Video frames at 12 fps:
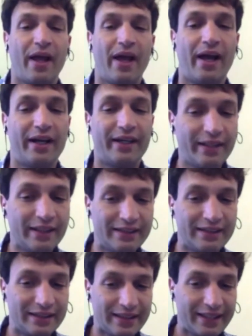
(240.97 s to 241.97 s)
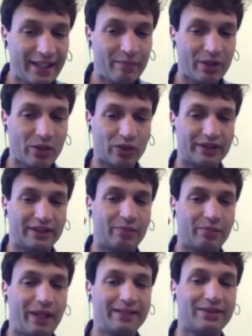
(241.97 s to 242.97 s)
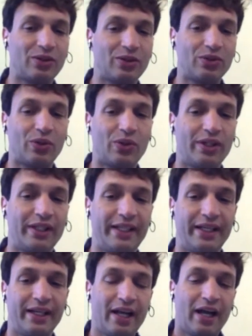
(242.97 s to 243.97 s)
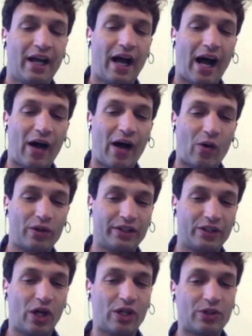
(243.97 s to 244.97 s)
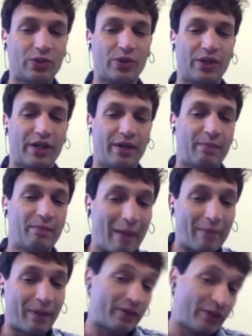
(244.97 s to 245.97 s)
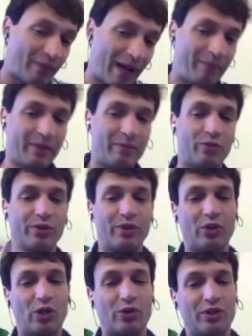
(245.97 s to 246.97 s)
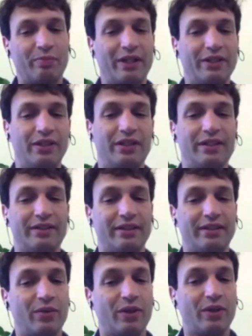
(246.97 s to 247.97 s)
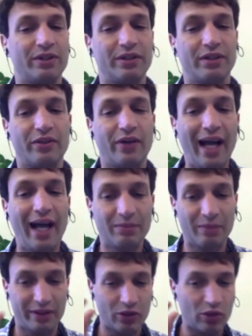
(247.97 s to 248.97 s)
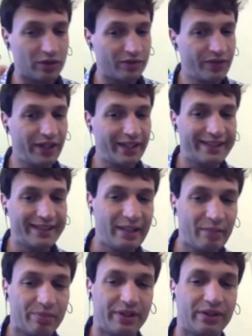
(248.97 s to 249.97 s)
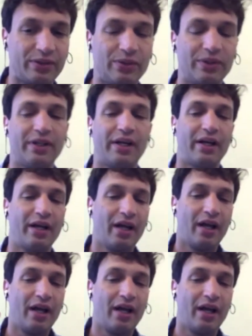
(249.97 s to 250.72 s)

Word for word: Uh, and I think this is key because it's based not only uh, on the doctor map, uh, the mapping between the doctor specialties and the questions that are asked, but it goes very deep into the